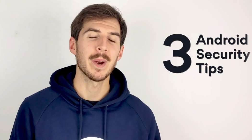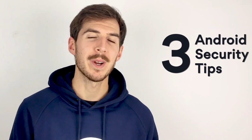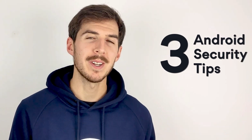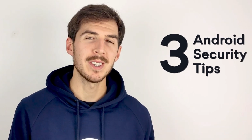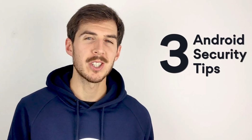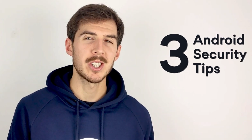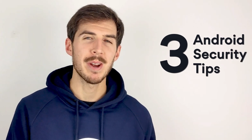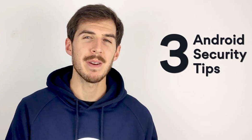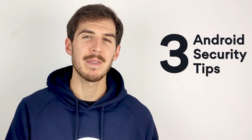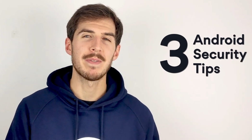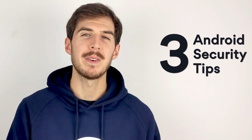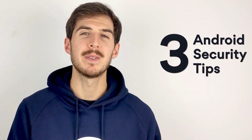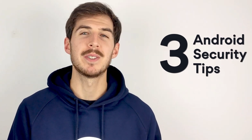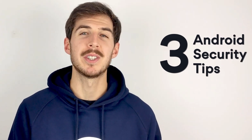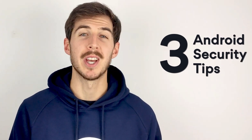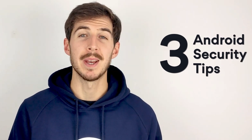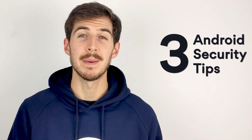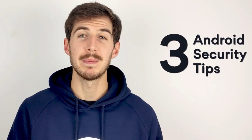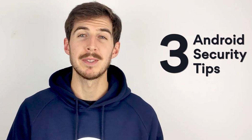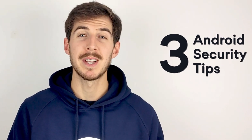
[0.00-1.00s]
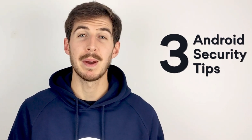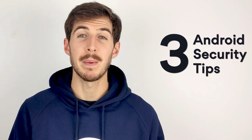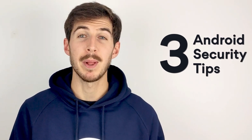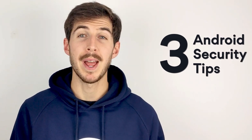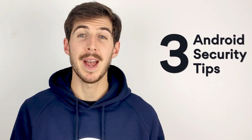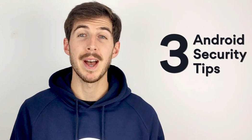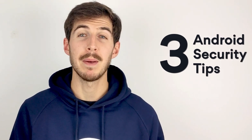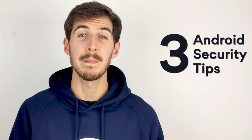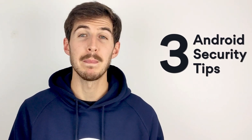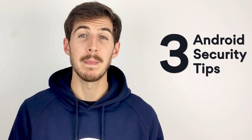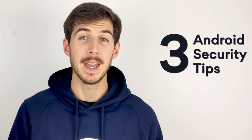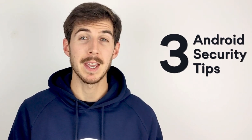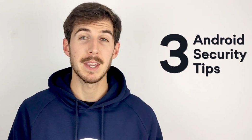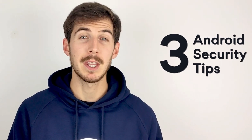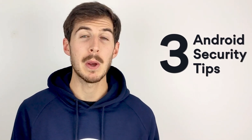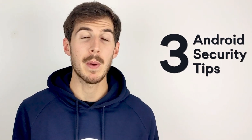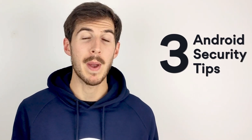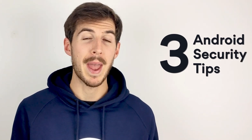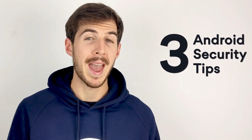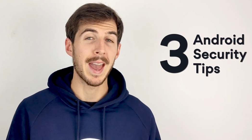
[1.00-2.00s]
we're going to share a few tips that will help
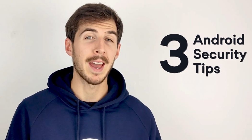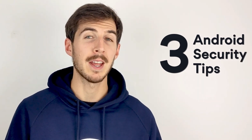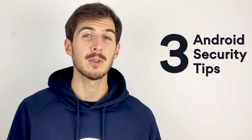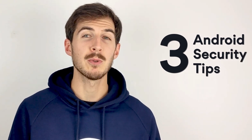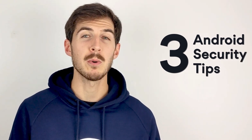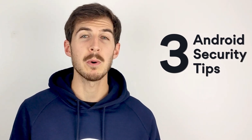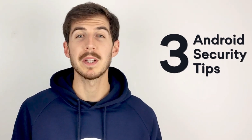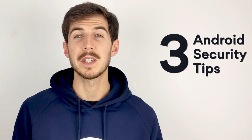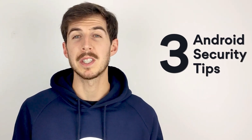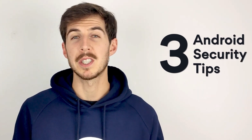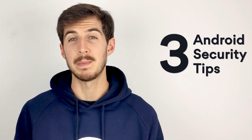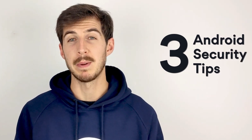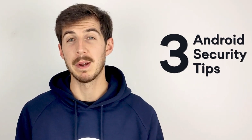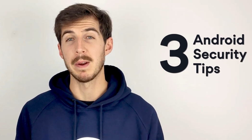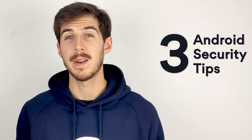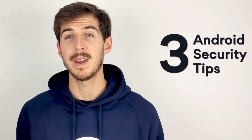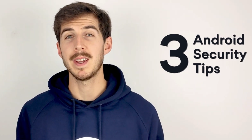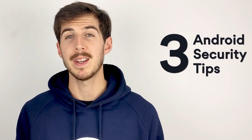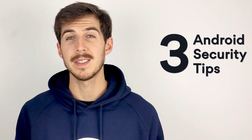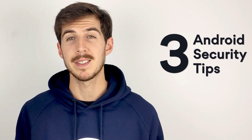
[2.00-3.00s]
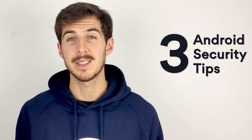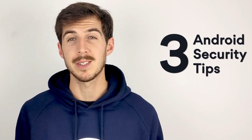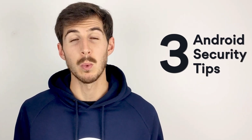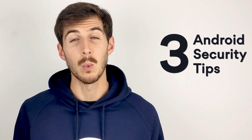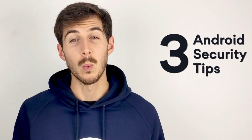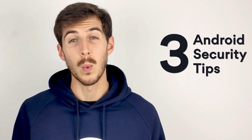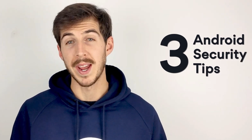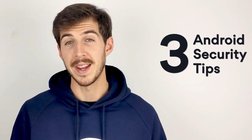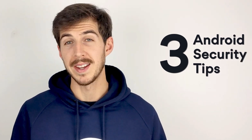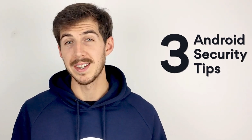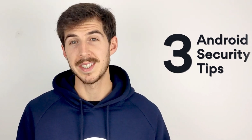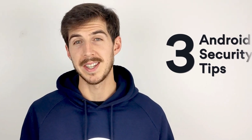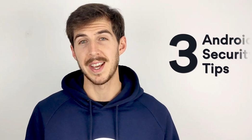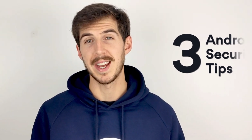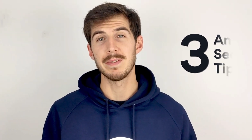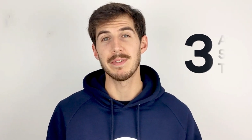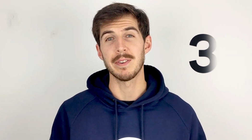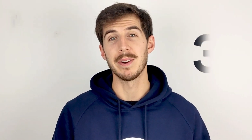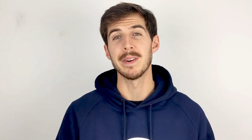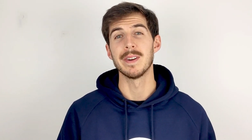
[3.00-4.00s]
make your Android experience way
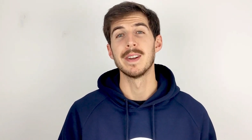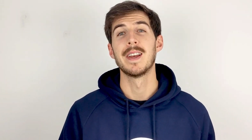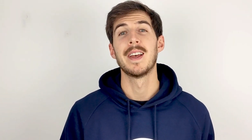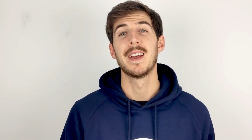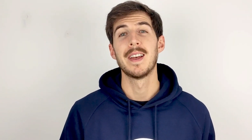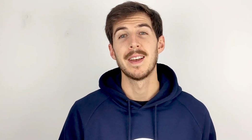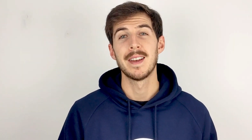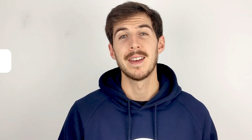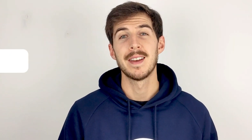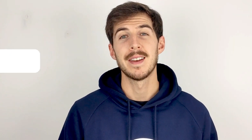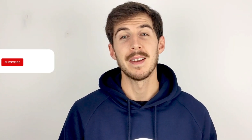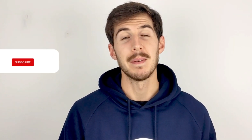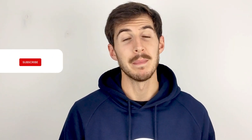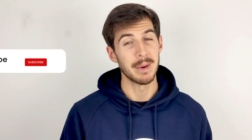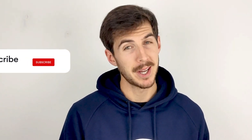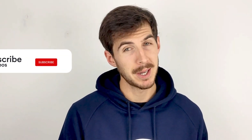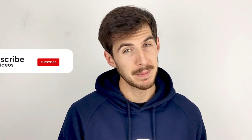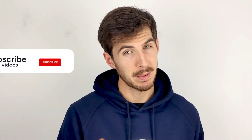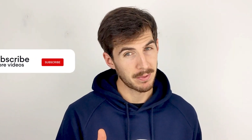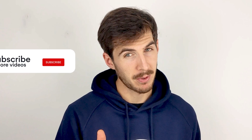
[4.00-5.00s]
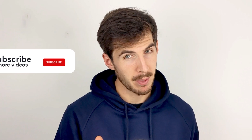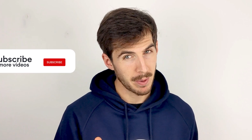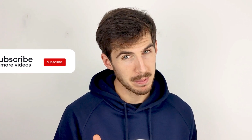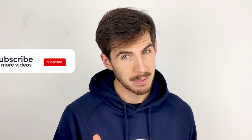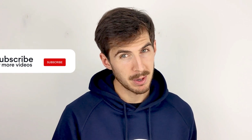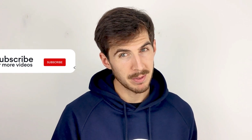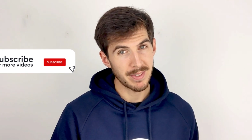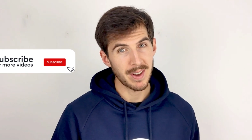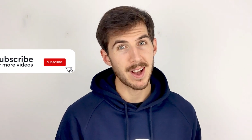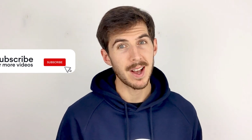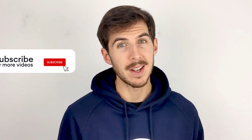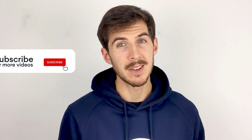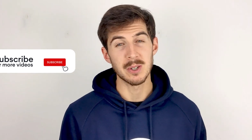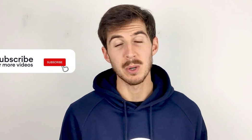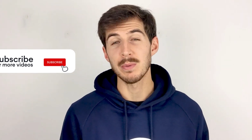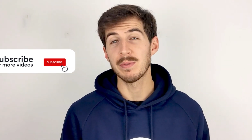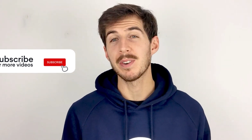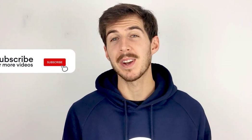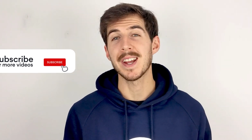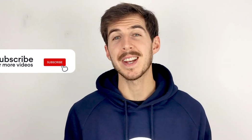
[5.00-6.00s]
safer. But before we move on,
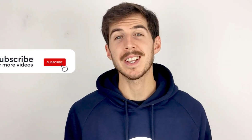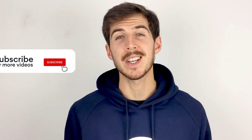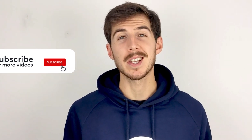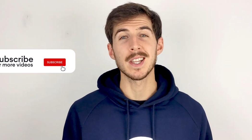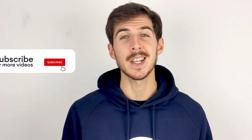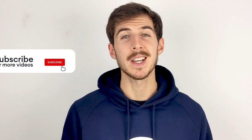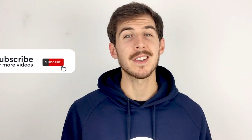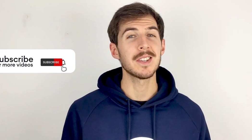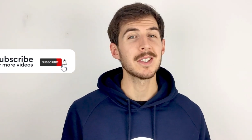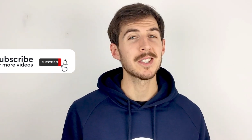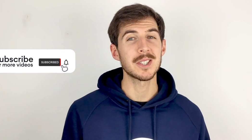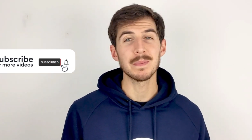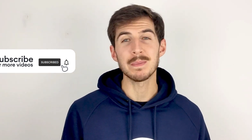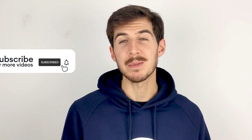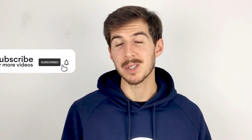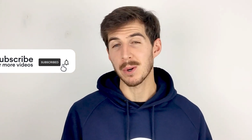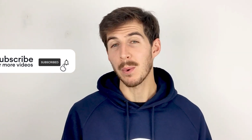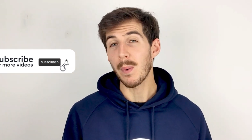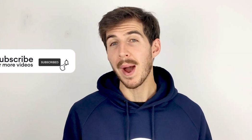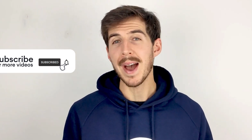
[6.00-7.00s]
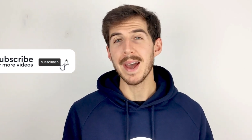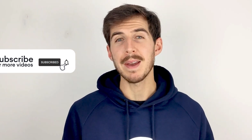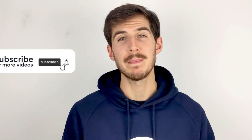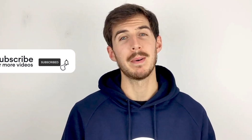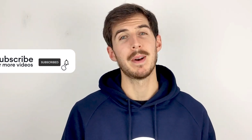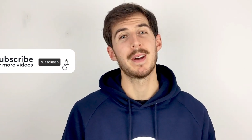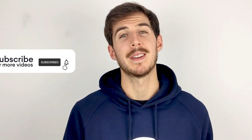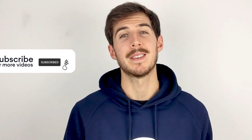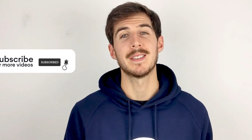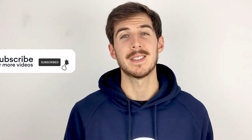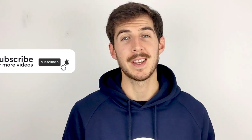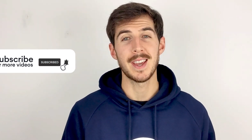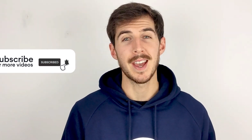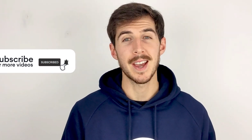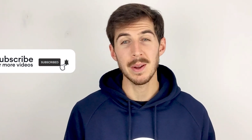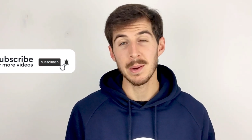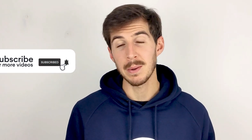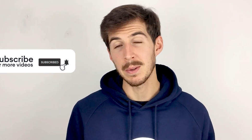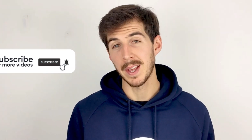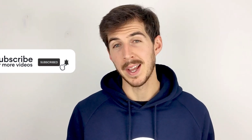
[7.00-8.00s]
don't forget to click the subscribe button to
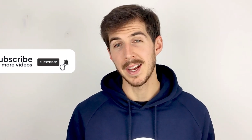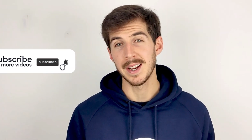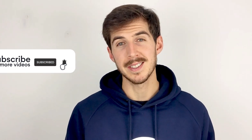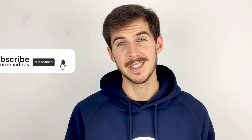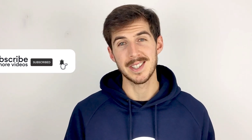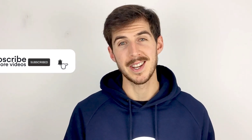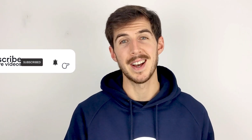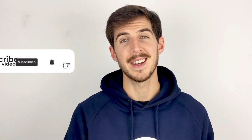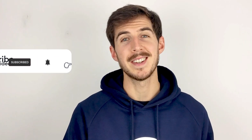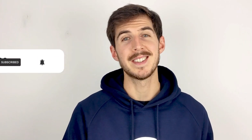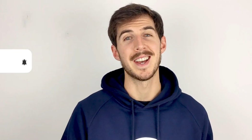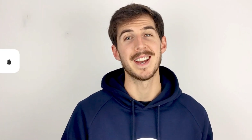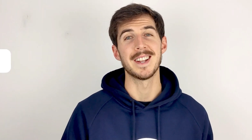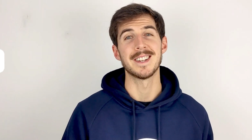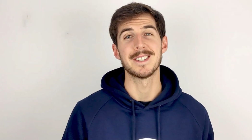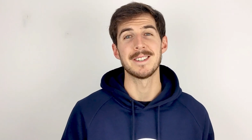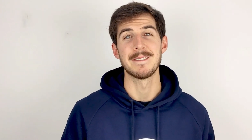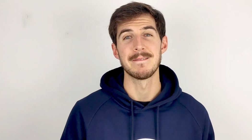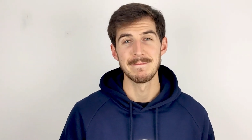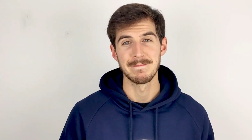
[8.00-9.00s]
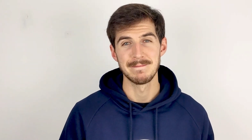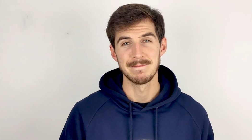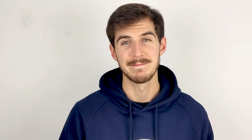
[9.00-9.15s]
get our latest content.